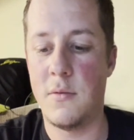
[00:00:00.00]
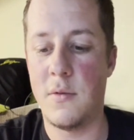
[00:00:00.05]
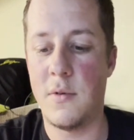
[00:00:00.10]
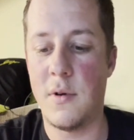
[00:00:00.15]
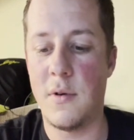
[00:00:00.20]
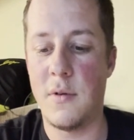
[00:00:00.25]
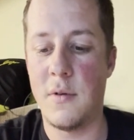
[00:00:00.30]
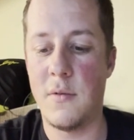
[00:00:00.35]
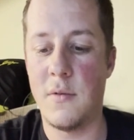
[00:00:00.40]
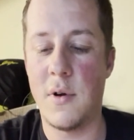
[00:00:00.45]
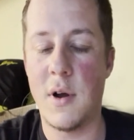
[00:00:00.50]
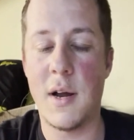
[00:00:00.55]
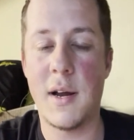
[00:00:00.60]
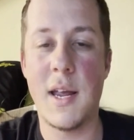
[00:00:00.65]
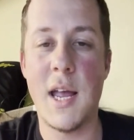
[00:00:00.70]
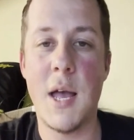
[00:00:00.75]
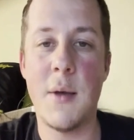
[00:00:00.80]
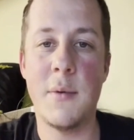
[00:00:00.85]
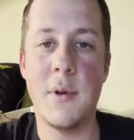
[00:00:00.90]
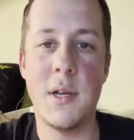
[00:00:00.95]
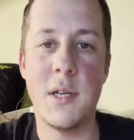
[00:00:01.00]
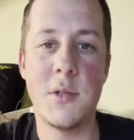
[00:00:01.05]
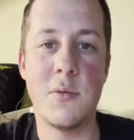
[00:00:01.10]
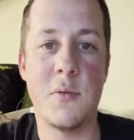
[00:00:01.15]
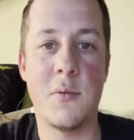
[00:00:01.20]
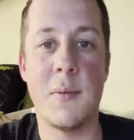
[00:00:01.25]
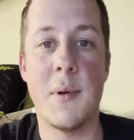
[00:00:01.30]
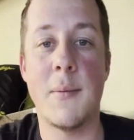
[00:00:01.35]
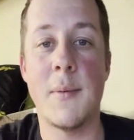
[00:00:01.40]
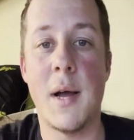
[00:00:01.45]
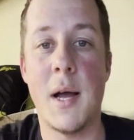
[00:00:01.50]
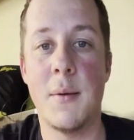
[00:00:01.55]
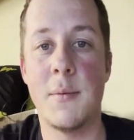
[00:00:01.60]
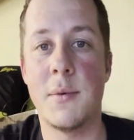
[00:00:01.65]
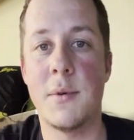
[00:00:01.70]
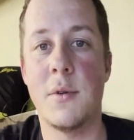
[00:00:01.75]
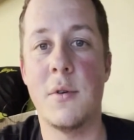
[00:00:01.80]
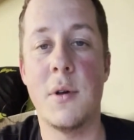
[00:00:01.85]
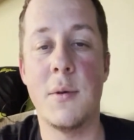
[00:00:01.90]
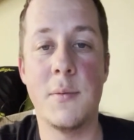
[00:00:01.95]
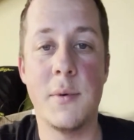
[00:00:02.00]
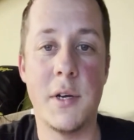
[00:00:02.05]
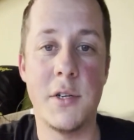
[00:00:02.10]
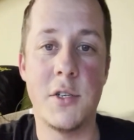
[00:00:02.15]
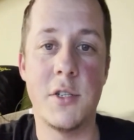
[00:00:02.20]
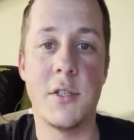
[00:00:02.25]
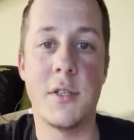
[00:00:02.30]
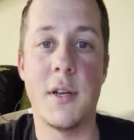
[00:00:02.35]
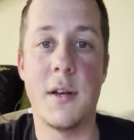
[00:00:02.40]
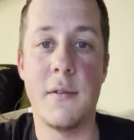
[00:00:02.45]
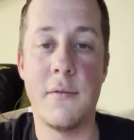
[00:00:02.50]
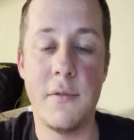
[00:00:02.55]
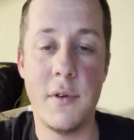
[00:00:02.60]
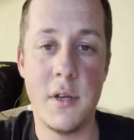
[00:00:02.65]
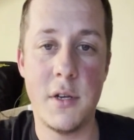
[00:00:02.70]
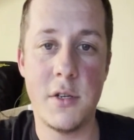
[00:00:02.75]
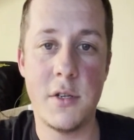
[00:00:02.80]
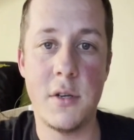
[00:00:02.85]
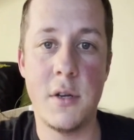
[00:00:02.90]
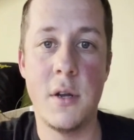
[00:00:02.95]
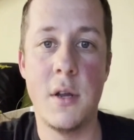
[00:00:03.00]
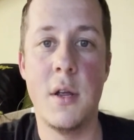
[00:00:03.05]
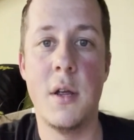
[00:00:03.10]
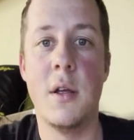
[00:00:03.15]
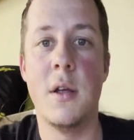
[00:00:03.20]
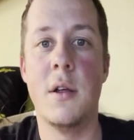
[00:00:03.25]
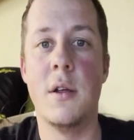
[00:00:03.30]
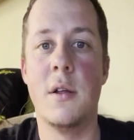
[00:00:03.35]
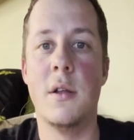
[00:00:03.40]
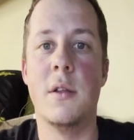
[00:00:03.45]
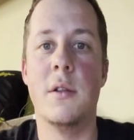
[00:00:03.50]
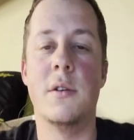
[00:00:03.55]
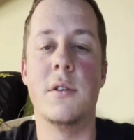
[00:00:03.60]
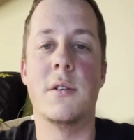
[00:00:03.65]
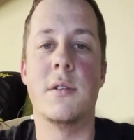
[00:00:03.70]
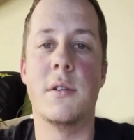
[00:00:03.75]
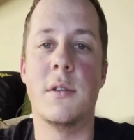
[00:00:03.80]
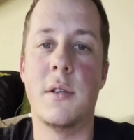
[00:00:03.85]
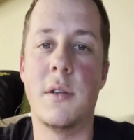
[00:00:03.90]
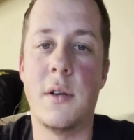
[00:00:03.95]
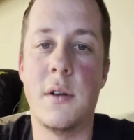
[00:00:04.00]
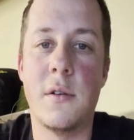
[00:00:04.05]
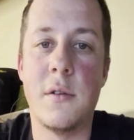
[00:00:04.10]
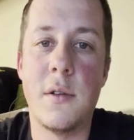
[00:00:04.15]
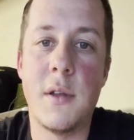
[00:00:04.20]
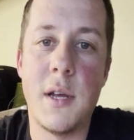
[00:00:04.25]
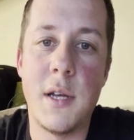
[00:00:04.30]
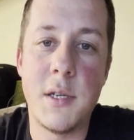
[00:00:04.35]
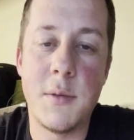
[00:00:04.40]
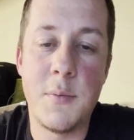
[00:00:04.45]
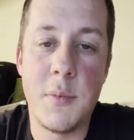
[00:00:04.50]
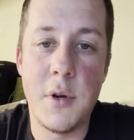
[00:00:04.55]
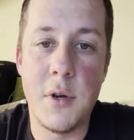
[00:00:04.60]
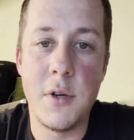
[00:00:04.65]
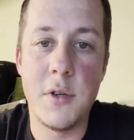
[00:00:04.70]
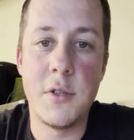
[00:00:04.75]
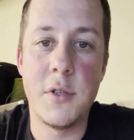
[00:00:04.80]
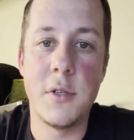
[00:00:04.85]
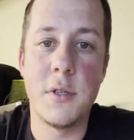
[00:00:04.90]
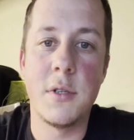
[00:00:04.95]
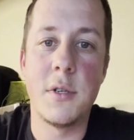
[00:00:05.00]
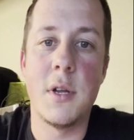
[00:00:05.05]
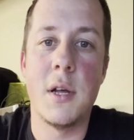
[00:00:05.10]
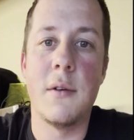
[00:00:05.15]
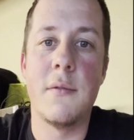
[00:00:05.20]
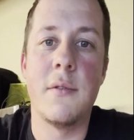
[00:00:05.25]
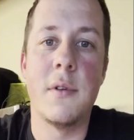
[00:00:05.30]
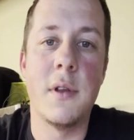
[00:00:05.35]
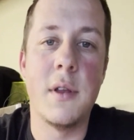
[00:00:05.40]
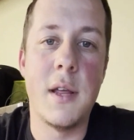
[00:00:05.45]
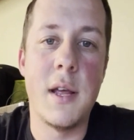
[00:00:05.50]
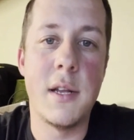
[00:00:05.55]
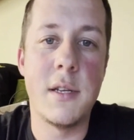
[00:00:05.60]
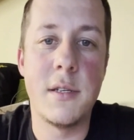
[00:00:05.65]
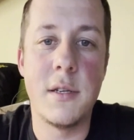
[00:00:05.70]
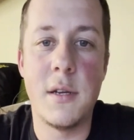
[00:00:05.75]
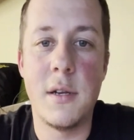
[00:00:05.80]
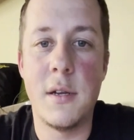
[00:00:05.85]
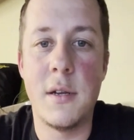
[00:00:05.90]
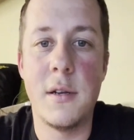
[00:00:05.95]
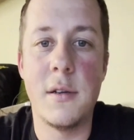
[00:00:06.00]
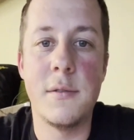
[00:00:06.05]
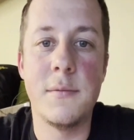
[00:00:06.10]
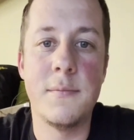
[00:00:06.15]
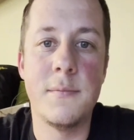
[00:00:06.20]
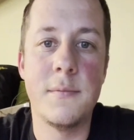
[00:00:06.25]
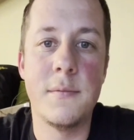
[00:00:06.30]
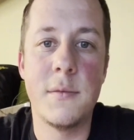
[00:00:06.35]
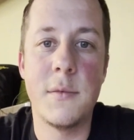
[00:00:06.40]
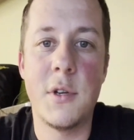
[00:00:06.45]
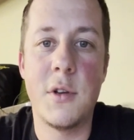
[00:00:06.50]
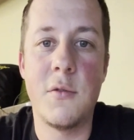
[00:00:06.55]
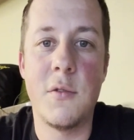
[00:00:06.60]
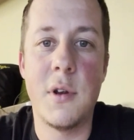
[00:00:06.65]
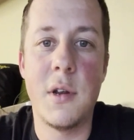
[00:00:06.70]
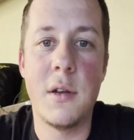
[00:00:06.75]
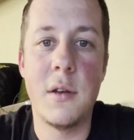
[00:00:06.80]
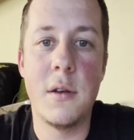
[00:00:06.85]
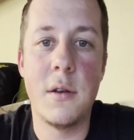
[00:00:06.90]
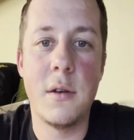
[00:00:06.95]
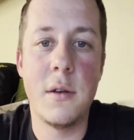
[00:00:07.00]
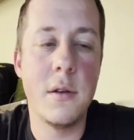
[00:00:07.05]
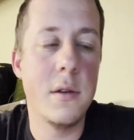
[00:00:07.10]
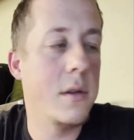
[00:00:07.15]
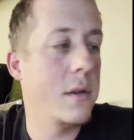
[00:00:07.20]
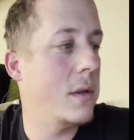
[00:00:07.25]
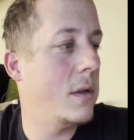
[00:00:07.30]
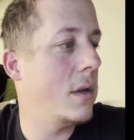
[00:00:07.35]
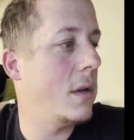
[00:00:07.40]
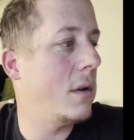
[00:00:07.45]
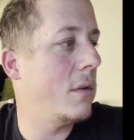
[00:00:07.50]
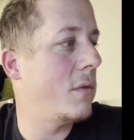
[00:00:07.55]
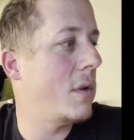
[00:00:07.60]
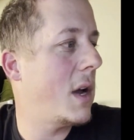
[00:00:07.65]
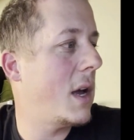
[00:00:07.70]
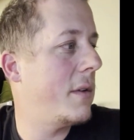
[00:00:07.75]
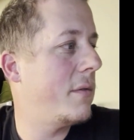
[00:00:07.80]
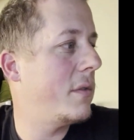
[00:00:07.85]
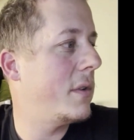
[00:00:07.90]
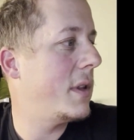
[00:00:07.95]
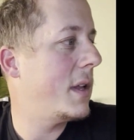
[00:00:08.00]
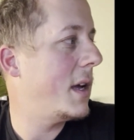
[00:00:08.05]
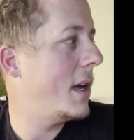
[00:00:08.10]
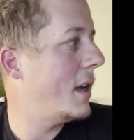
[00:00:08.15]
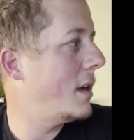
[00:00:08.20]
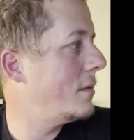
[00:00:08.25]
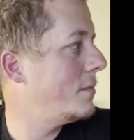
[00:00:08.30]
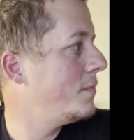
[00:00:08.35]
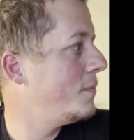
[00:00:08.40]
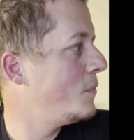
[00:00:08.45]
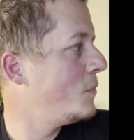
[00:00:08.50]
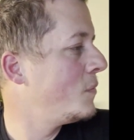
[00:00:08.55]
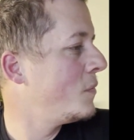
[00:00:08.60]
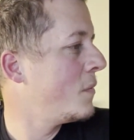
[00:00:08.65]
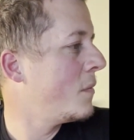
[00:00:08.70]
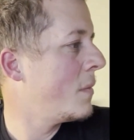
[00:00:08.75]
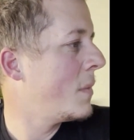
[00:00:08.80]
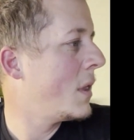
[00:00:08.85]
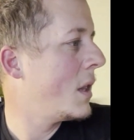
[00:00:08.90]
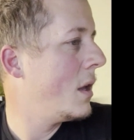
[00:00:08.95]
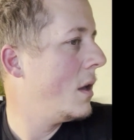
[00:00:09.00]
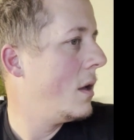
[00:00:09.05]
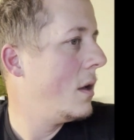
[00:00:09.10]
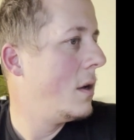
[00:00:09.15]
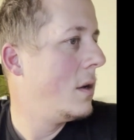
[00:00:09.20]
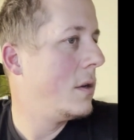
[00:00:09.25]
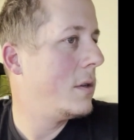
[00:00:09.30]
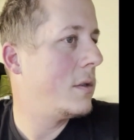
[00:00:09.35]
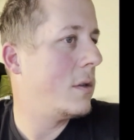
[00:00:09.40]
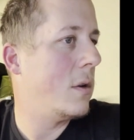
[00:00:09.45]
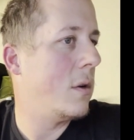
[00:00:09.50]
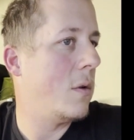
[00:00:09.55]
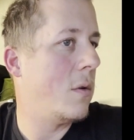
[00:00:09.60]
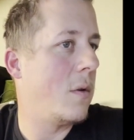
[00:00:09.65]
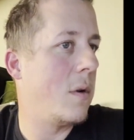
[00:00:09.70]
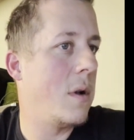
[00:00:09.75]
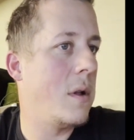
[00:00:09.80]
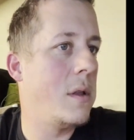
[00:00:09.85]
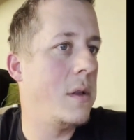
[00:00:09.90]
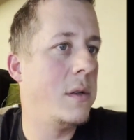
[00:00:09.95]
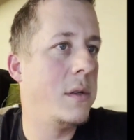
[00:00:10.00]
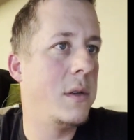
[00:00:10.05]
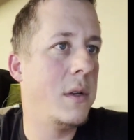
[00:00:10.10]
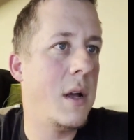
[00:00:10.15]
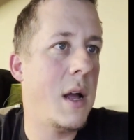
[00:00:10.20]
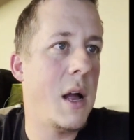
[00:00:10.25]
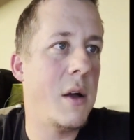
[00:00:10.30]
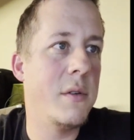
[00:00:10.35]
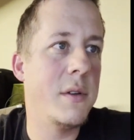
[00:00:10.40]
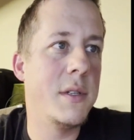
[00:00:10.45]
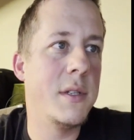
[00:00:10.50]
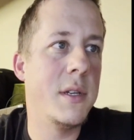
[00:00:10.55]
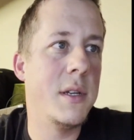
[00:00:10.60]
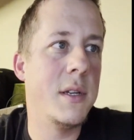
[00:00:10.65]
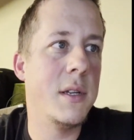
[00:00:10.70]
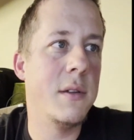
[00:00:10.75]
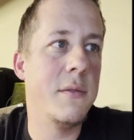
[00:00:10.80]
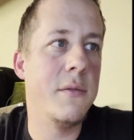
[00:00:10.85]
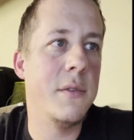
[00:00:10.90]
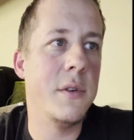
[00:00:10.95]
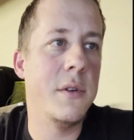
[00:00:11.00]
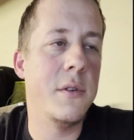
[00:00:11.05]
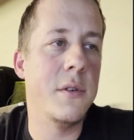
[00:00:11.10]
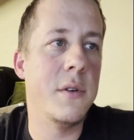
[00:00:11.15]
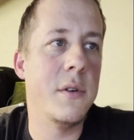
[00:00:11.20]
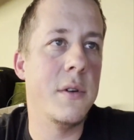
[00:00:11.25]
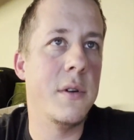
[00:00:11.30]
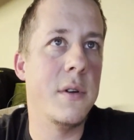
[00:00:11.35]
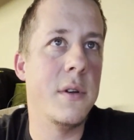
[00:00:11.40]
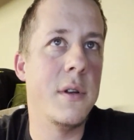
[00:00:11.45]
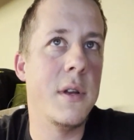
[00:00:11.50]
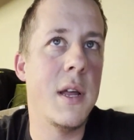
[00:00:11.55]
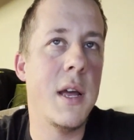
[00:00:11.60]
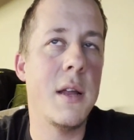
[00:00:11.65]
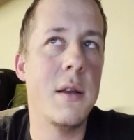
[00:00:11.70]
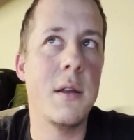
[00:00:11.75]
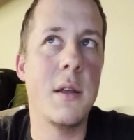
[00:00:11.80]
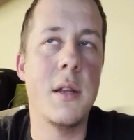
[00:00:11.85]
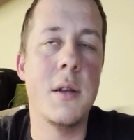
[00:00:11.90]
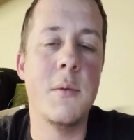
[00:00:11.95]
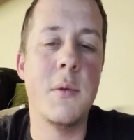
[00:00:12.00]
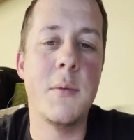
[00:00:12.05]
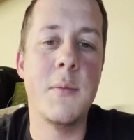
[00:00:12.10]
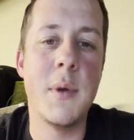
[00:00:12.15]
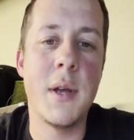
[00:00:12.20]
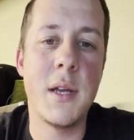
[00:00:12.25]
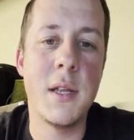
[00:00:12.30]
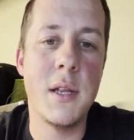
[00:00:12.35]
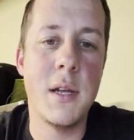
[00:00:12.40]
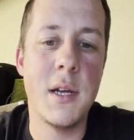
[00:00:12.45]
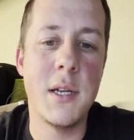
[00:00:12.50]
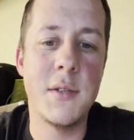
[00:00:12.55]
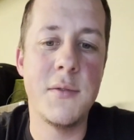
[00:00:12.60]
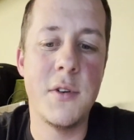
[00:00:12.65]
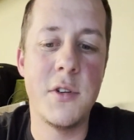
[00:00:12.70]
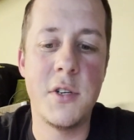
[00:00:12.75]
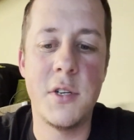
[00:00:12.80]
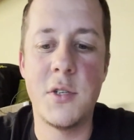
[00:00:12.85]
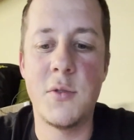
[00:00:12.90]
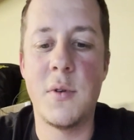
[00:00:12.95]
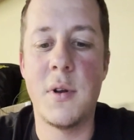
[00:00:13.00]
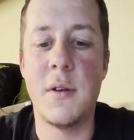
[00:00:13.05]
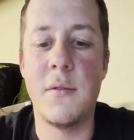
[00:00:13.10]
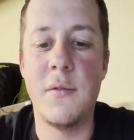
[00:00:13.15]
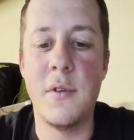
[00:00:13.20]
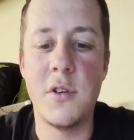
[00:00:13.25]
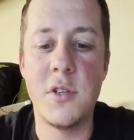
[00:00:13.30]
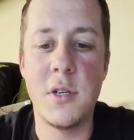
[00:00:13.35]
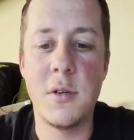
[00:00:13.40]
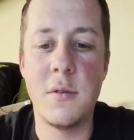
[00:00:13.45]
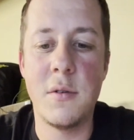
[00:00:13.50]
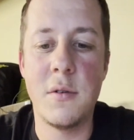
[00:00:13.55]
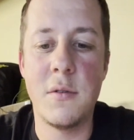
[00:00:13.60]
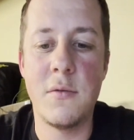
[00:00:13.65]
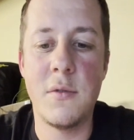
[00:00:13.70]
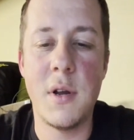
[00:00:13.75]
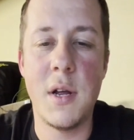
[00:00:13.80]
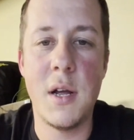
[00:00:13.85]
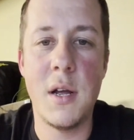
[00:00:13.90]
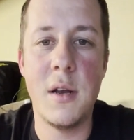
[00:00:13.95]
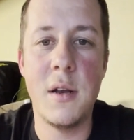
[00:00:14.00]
Where our cabin is, where my mom's the only place she's gonna fish, there's nice perch and stuff, and that's great rod for that. So I would say if you're not going to be big in the ice fishing, you just want a fishing rod,